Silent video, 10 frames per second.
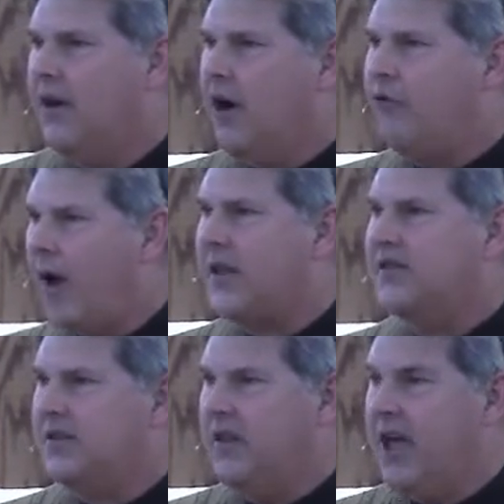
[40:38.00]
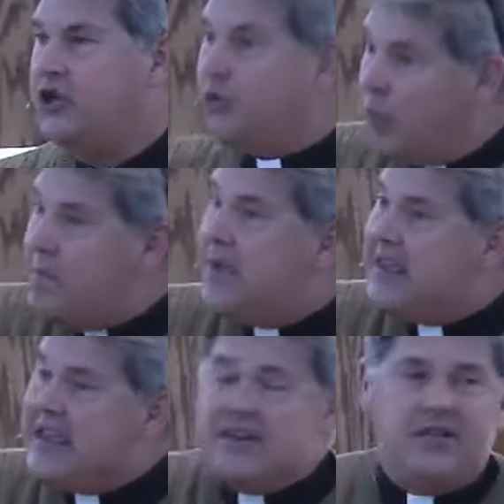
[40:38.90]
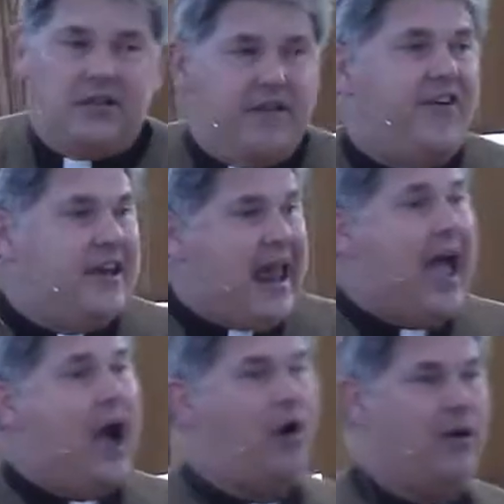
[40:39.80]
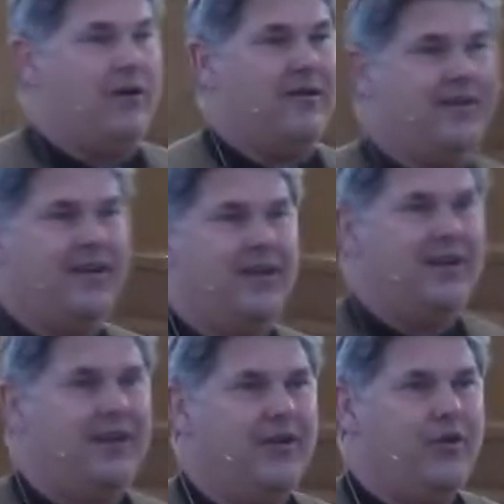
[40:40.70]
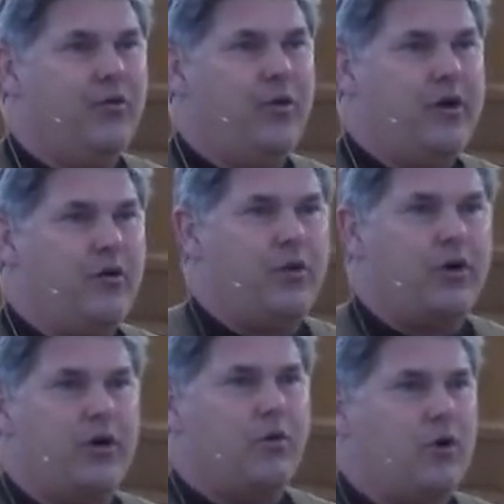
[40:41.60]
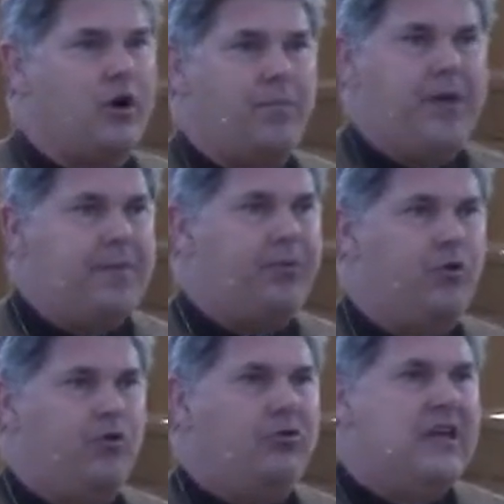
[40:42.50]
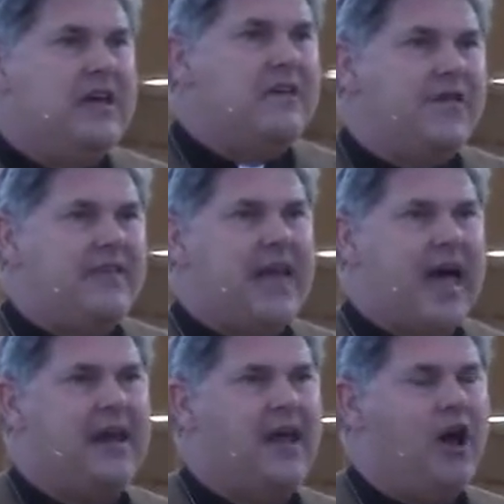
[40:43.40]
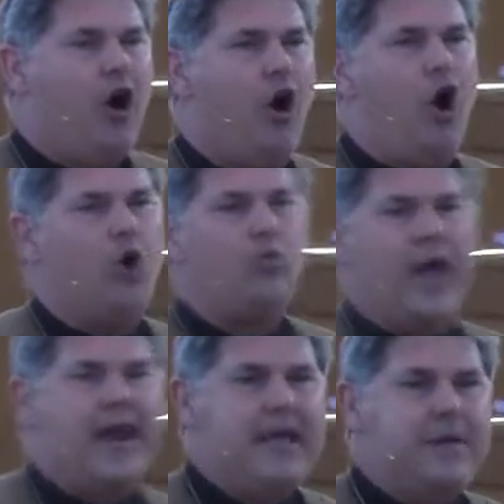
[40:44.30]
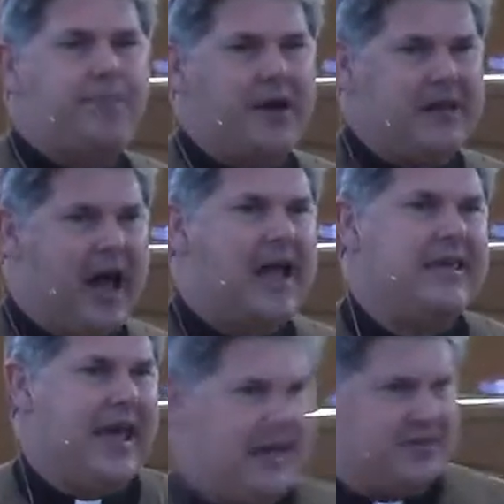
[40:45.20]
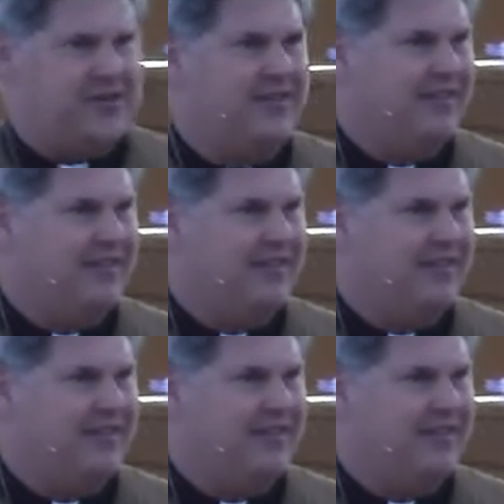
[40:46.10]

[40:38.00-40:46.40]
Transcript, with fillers: of reconciliation. We begin to live it now. We, are we're, we're a people who live in that already but not yet.